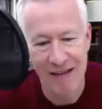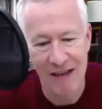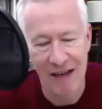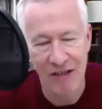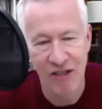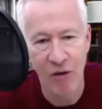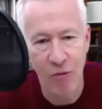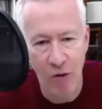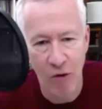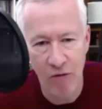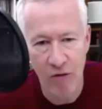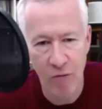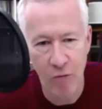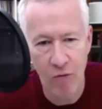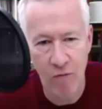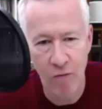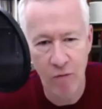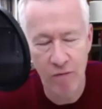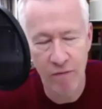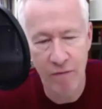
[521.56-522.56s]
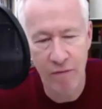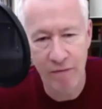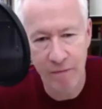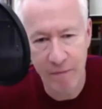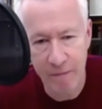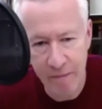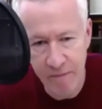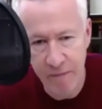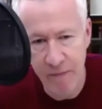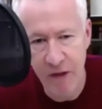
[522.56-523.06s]
So what was
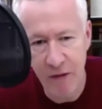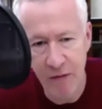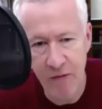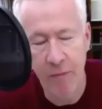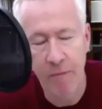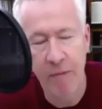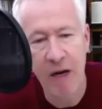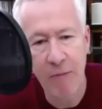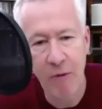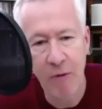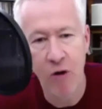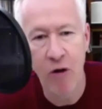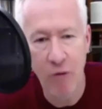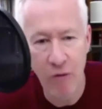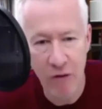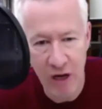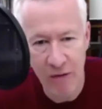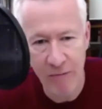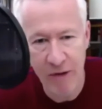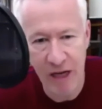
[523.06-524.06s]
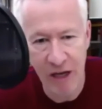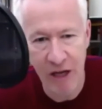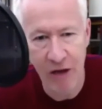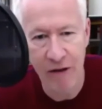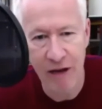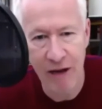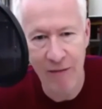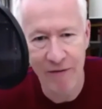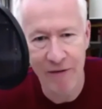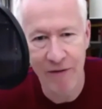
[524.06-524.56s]
the people who are going to be
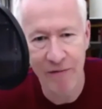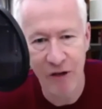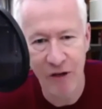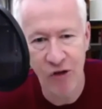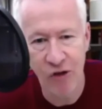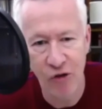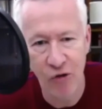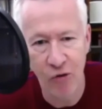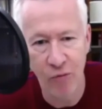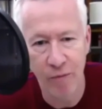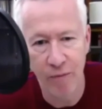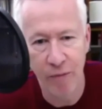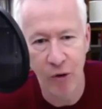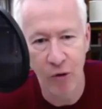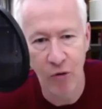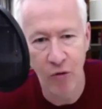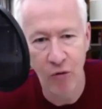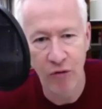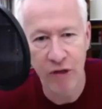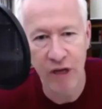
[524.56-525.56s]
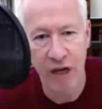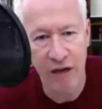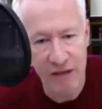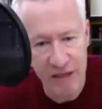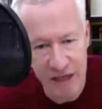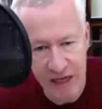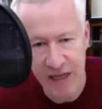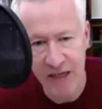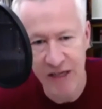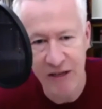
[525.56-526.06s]
queuing up for the virtual ball, you know,
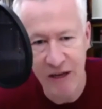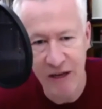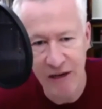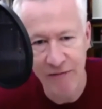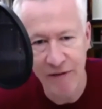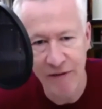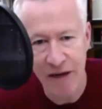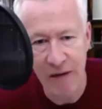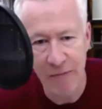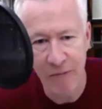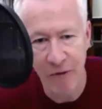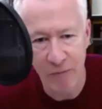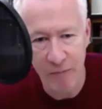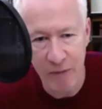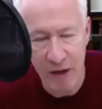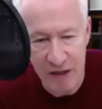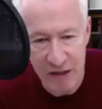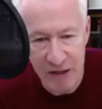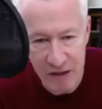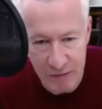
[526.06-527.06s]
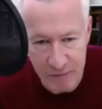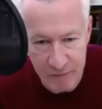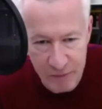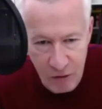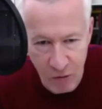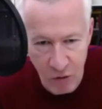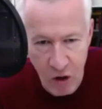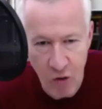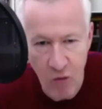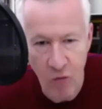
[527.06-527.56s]
tickets still available, but
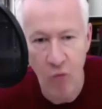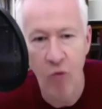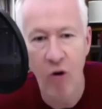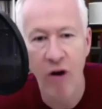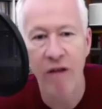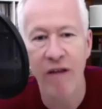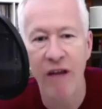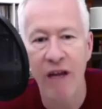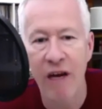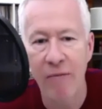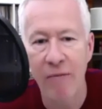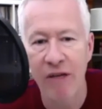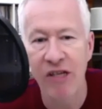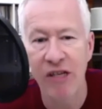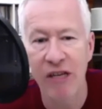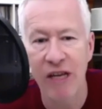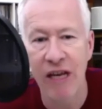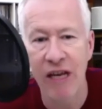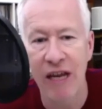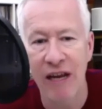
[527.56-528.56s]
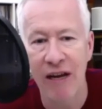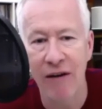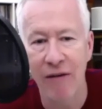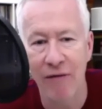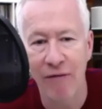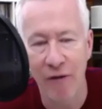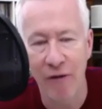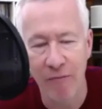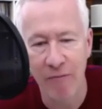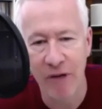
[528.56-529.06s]
what are they going to be seeing
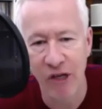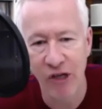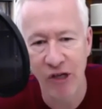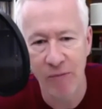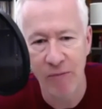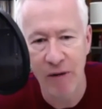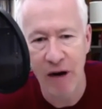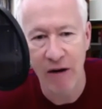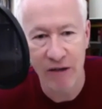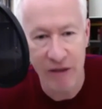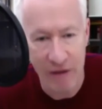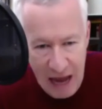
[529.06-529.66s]
from Mica Paris?